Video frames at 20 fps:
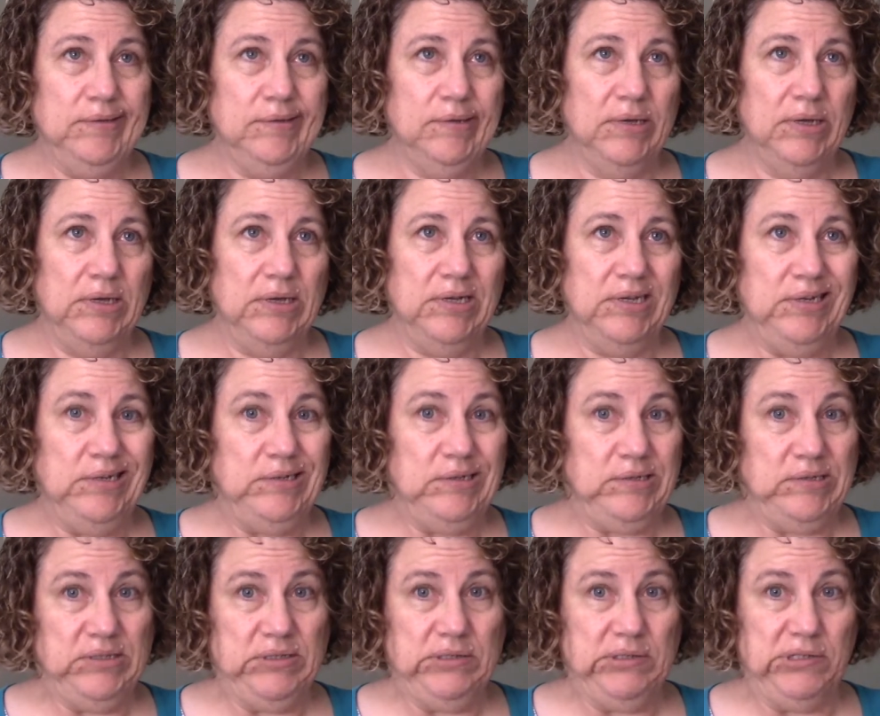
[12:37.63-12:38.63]
kind of
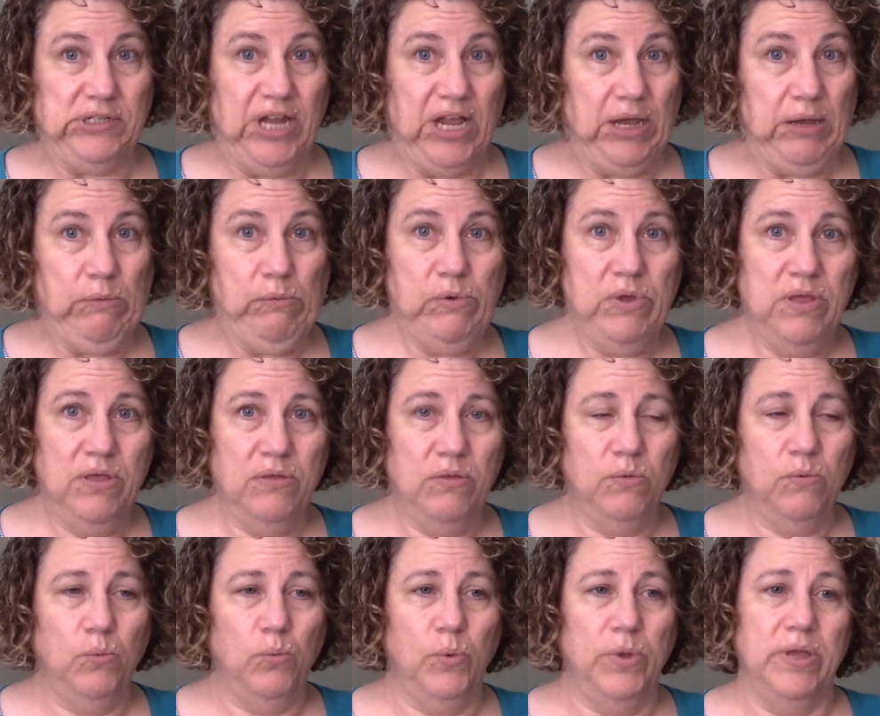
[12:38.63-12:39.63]
stuck
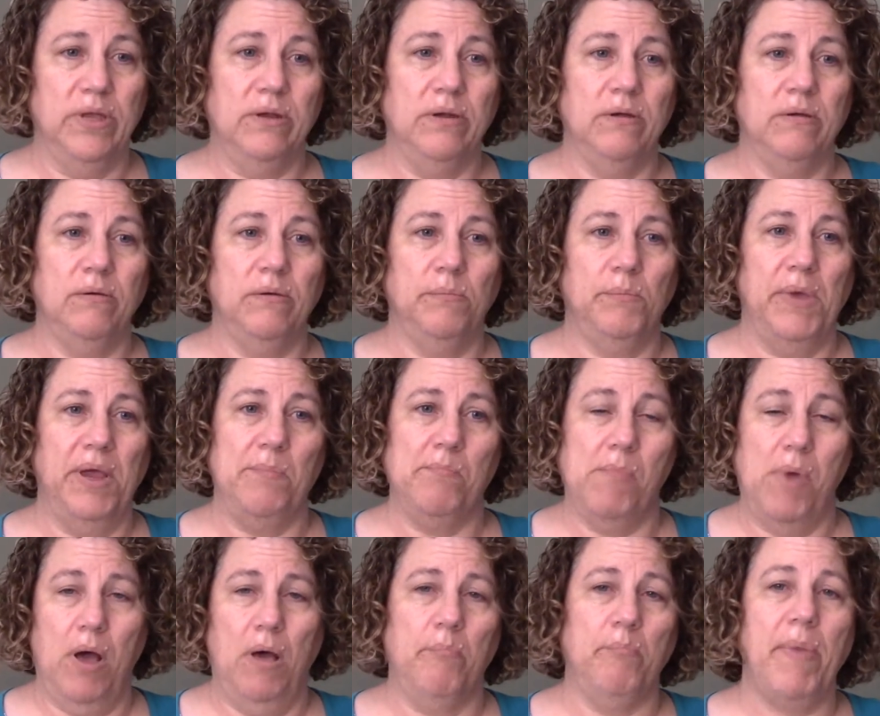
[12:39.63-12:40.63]
with when my
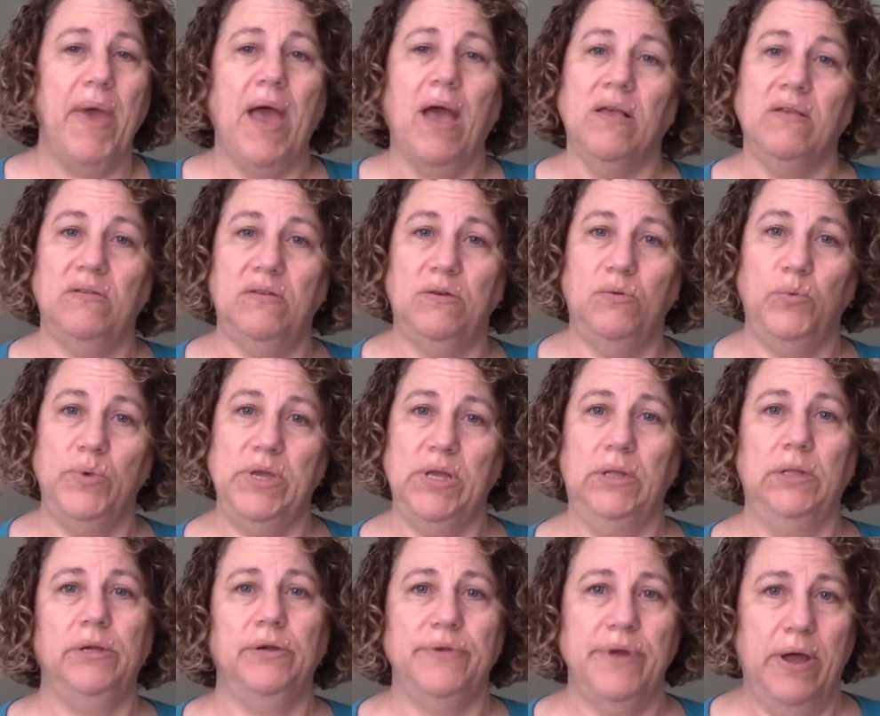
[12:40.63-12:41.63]
mom passed and we
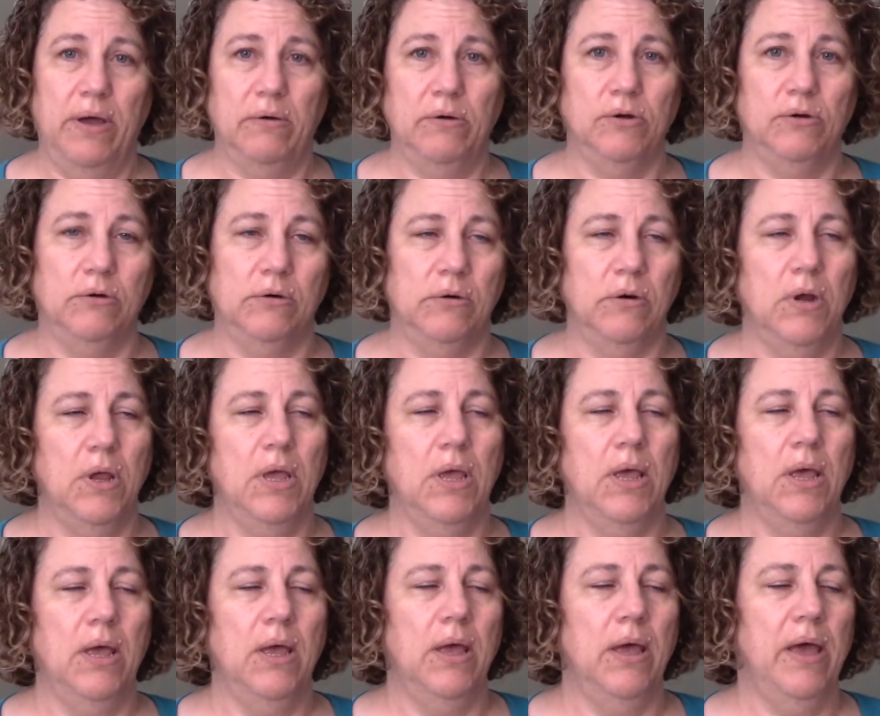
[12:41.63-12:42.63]
cleared out her
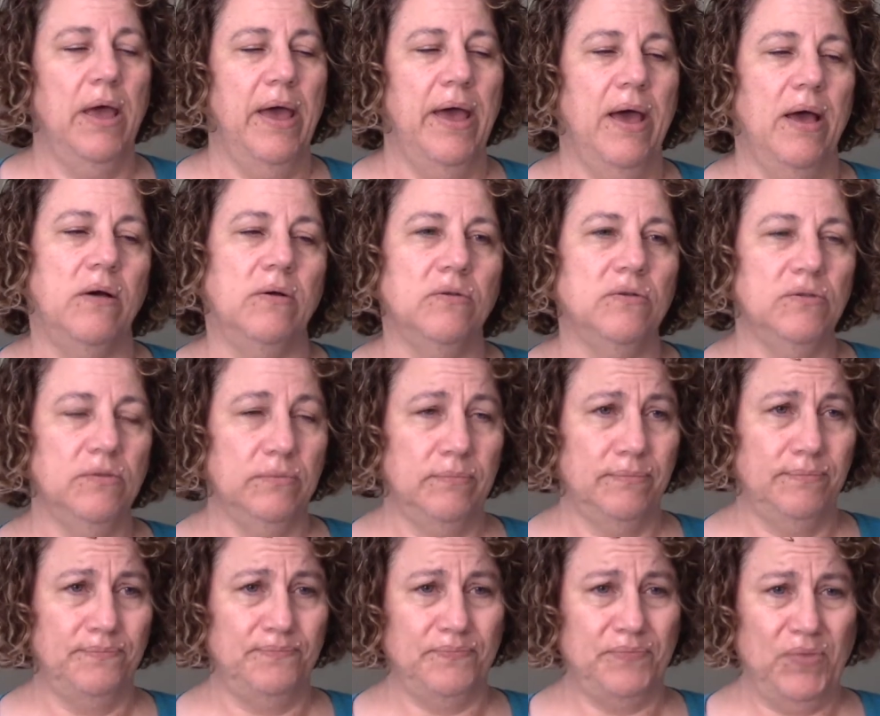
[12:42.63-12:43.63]
house.
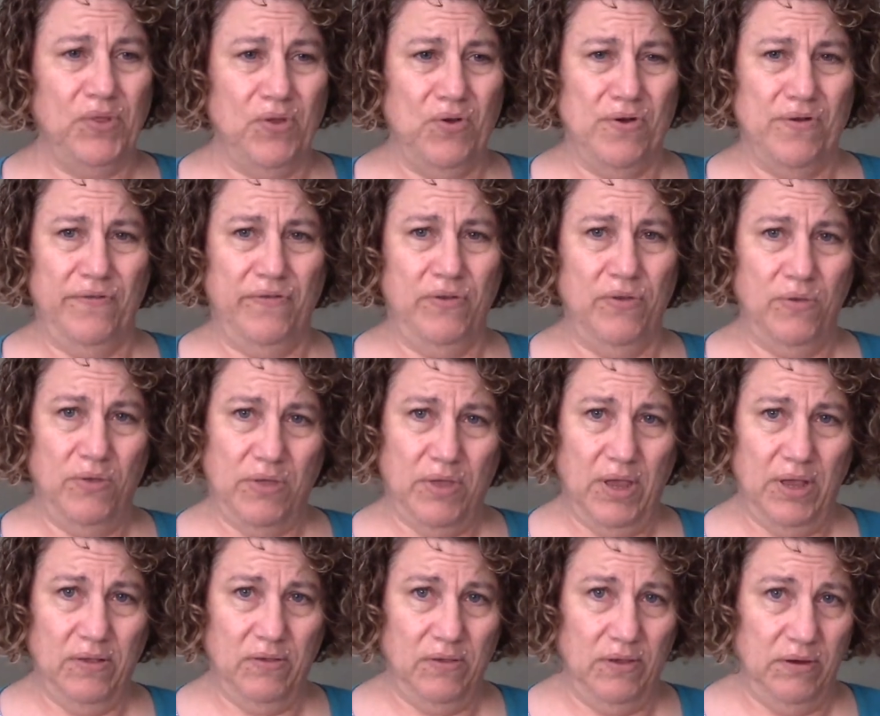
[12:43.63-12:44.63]
There
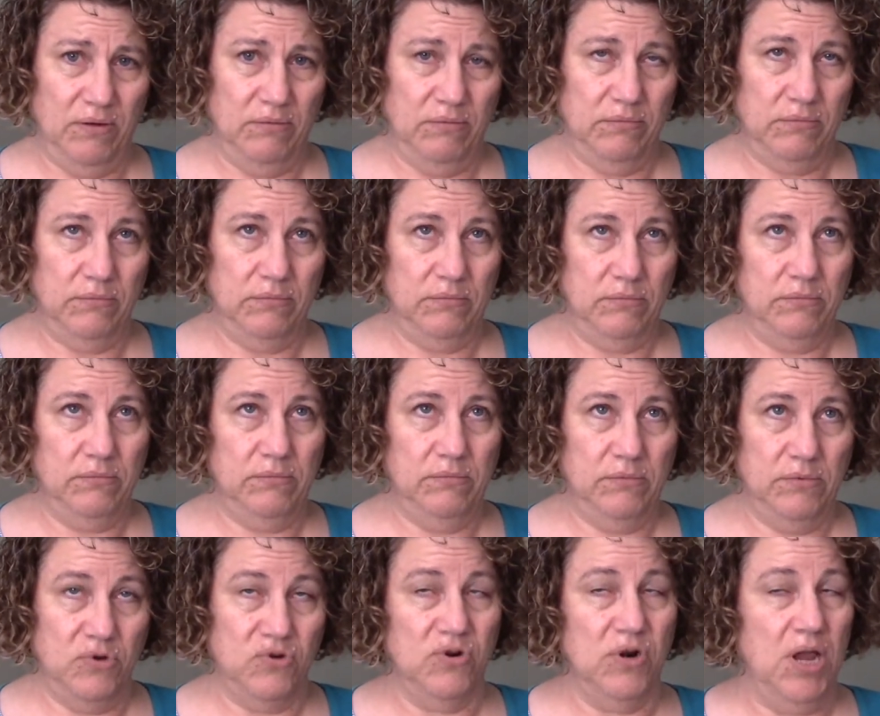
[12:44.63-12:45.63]

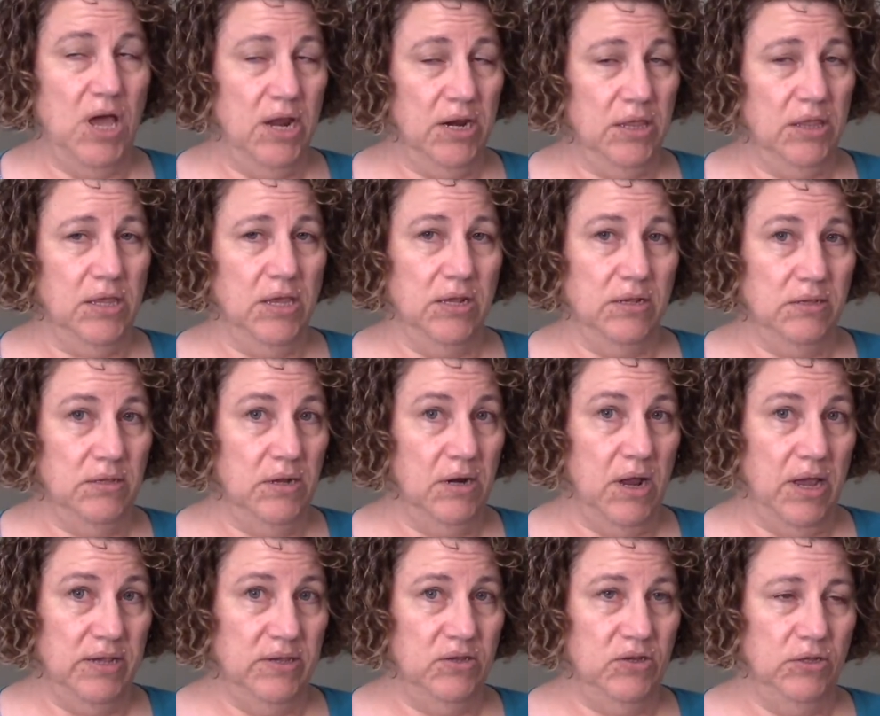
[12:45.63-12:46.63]
are a lot of things that
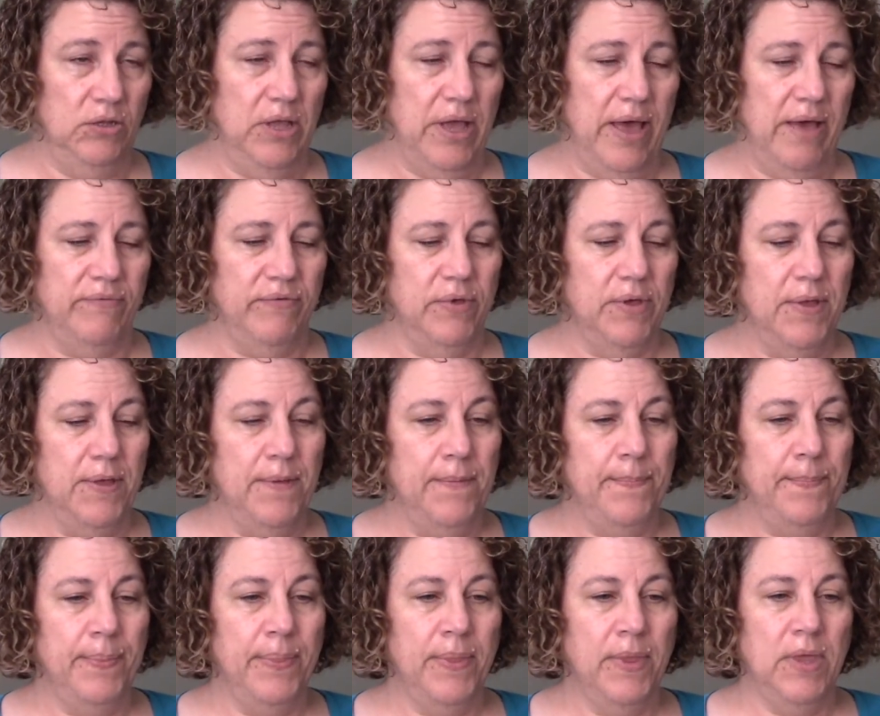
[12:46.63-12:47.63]
I still have
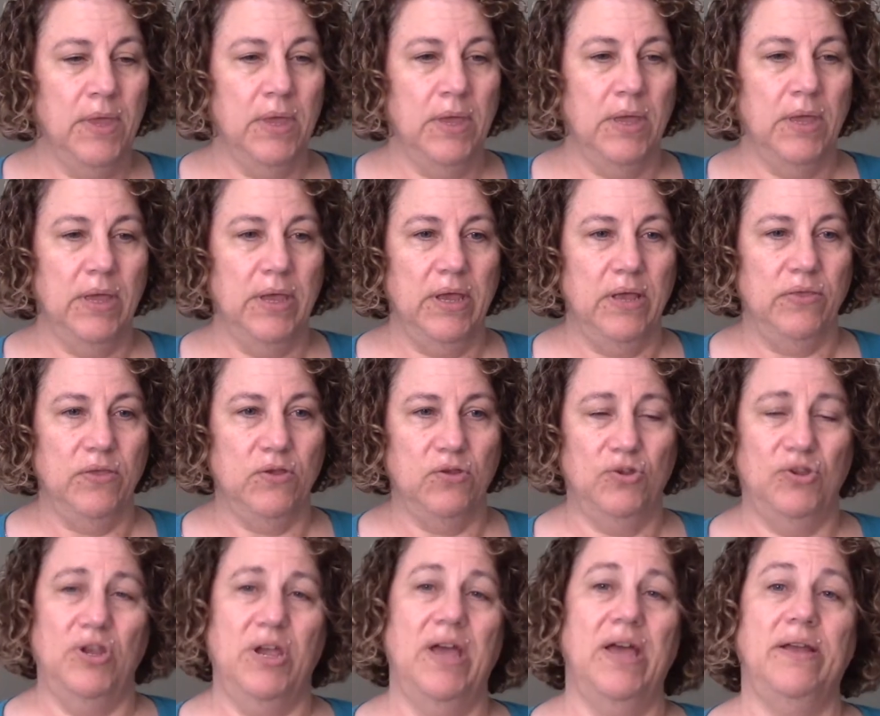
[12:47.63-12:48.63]
in the
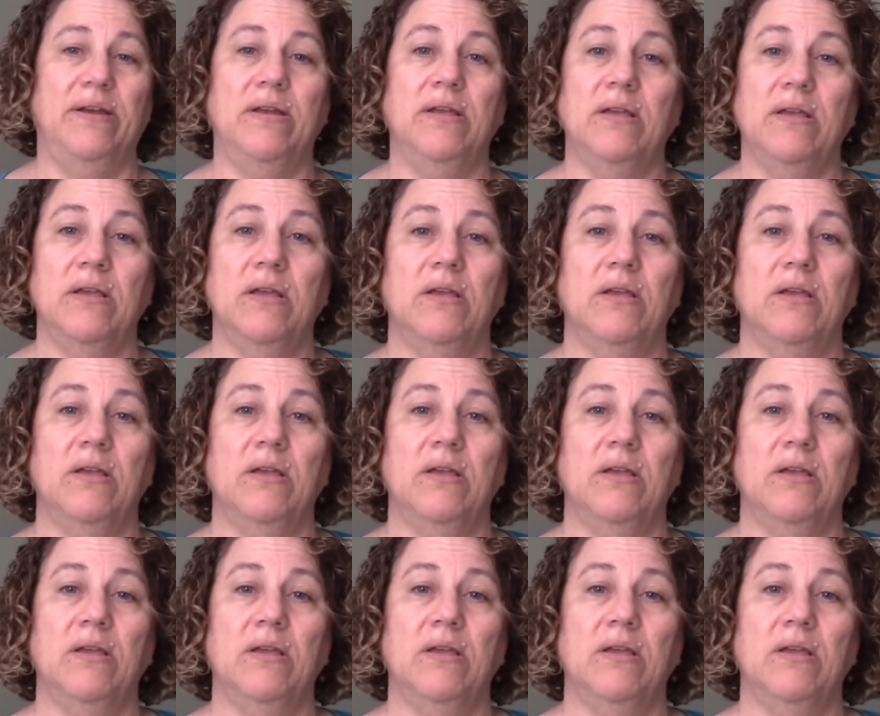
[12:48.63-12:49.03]
shed.